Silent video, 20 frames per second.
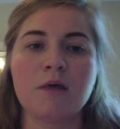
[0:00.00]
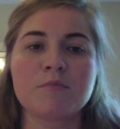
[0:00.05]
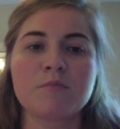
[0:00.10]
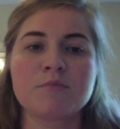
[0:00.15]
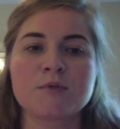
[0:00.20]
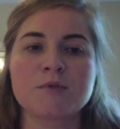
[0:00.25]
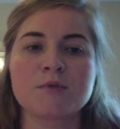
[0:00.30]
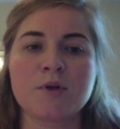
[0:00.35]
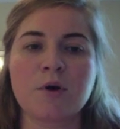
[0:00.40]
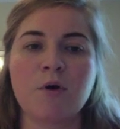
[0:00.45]

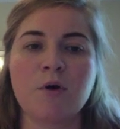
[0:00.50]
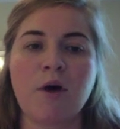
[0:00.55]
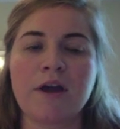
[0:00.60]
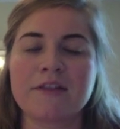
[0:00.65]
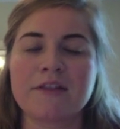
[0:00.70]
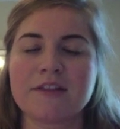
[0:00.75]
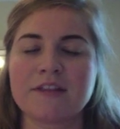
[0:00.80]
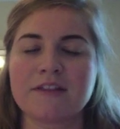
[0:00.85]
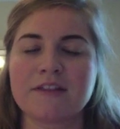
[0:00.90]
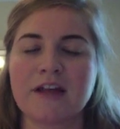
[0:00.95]
So I
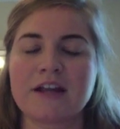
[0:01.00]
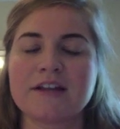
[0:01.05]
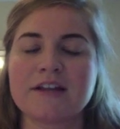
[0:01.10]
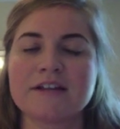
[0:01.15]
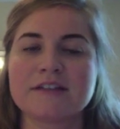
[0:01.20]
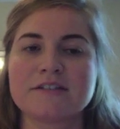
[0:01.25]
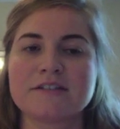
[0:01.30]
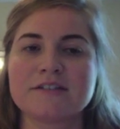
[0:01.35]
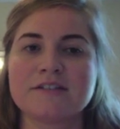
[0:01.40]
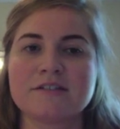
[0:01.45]
think that
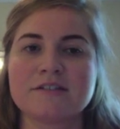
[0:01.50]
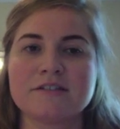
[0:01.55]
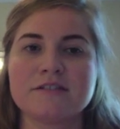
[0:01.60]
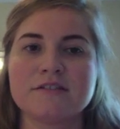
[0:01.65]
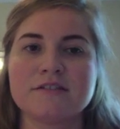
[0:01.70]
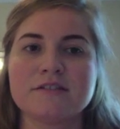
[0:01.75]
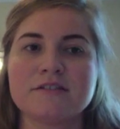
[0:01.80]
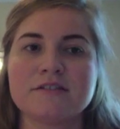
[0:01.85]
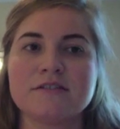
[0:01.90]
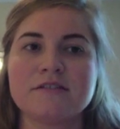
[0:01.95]
is
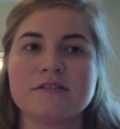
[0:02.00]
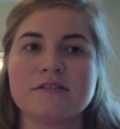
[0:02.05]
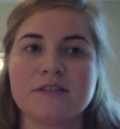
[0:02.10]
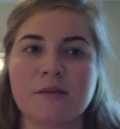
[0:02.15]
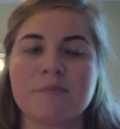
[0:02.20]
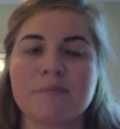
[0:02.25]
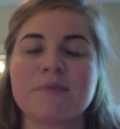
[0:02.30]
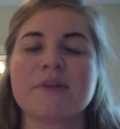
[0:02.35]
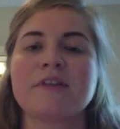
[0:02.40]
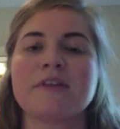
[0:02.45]

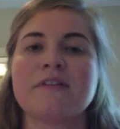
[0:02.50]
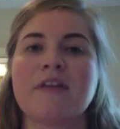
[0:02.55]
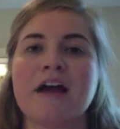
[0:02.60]
something